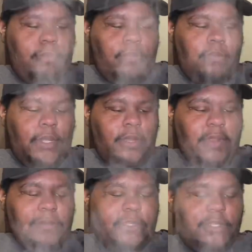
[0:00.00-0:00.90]

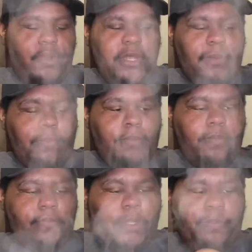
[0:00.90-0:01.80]
milligrams of sodium
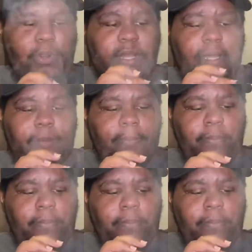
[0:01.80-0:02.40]
per cup.